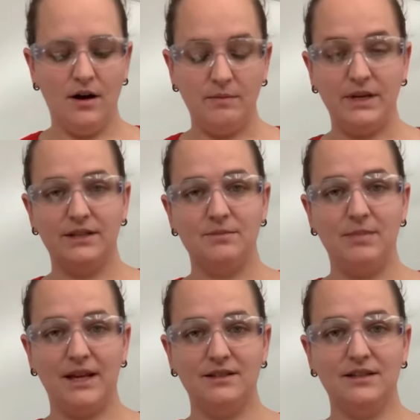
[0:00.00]
It's
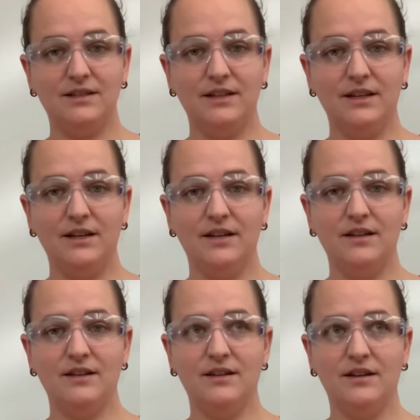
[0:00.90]
basically
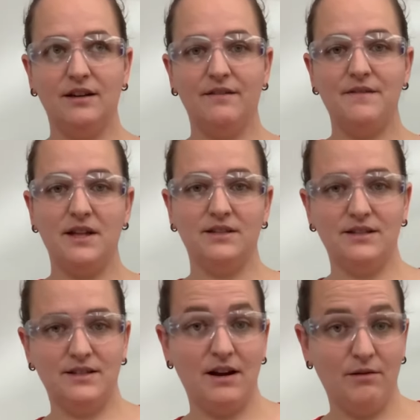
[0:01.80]
a fancy
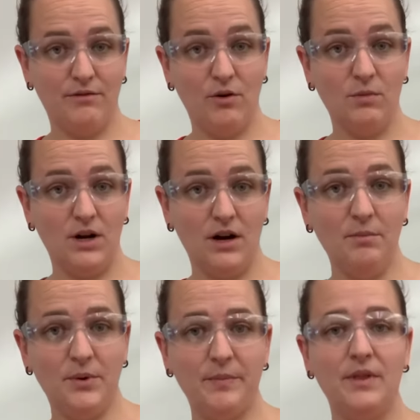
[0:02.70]
styrofoam cup.
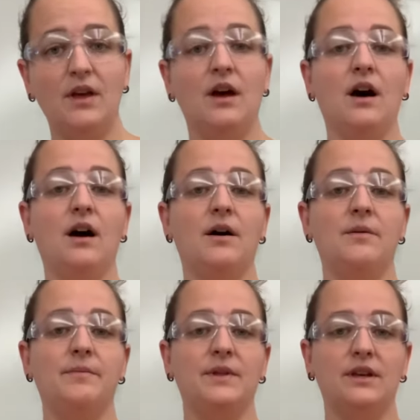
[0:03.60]

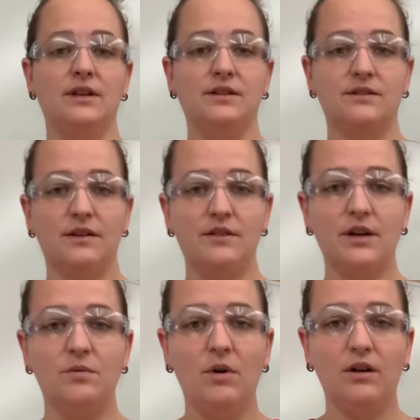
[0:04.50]
It is a
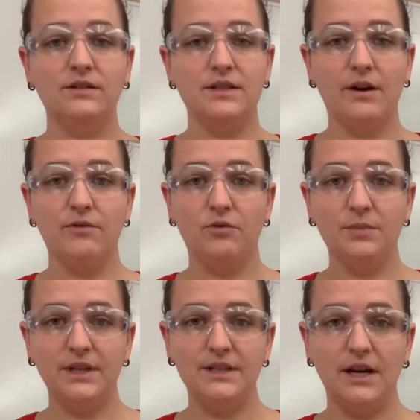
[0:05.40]
thick-walled styrofoam
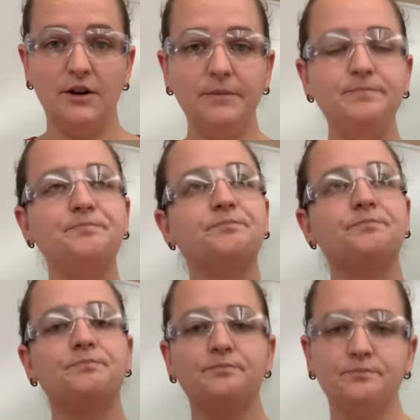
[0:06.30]
container.
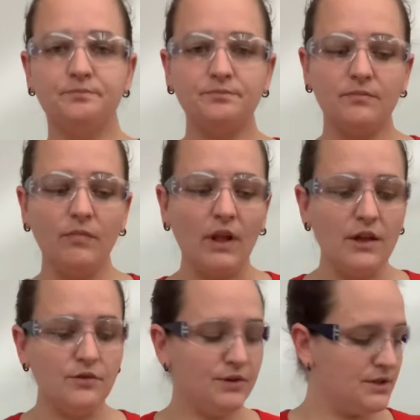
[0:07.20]
And
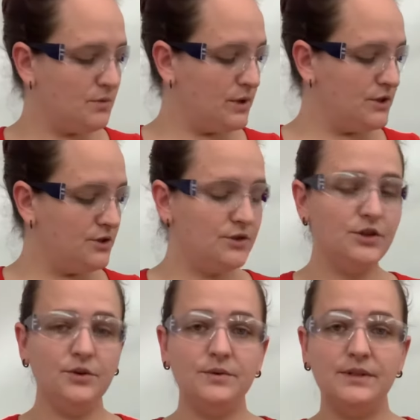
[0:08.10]
the reason we
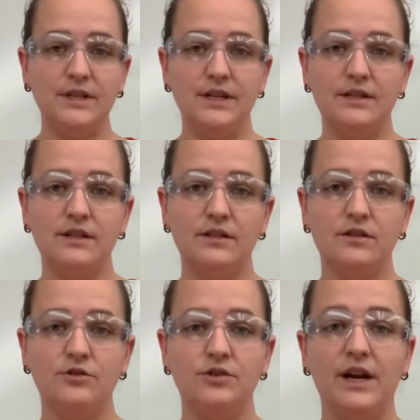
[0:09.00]
use these is to
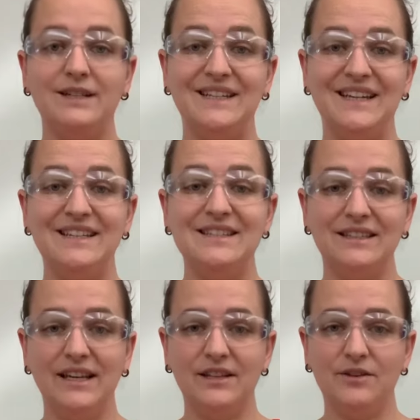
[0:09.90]
try to
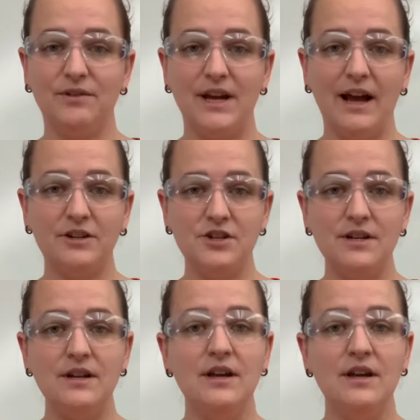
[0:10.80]
insulate the reaction